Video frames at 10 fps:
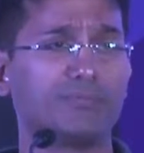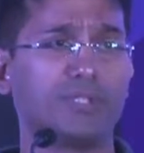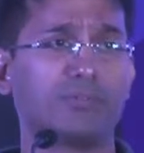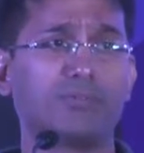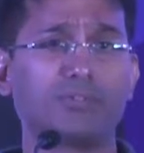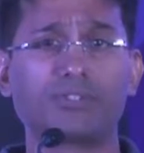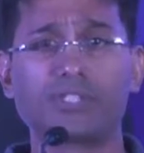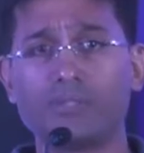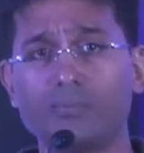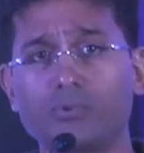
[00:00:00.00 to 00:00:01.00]
We have got
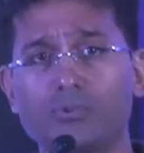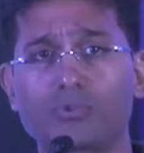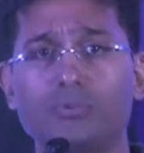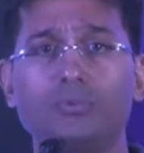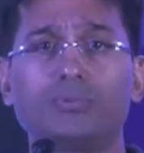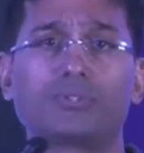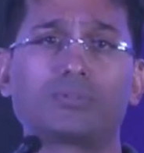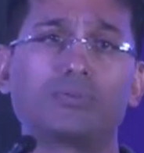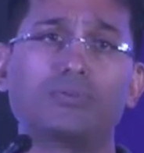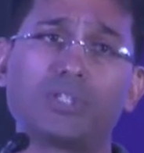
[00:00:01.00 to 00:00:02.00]
state board schools,
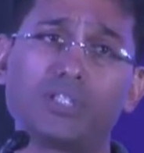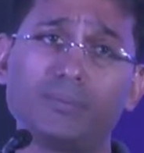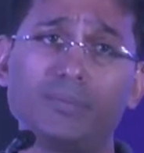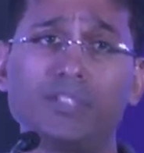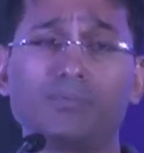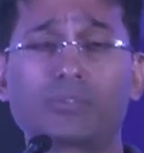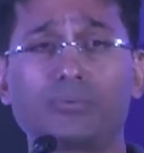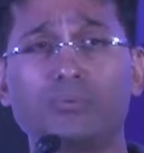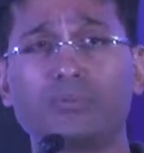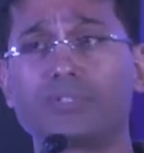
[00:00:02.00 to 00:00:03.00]
Gujarati medium
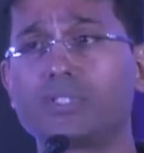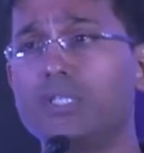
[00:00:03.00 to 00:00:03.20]
schools,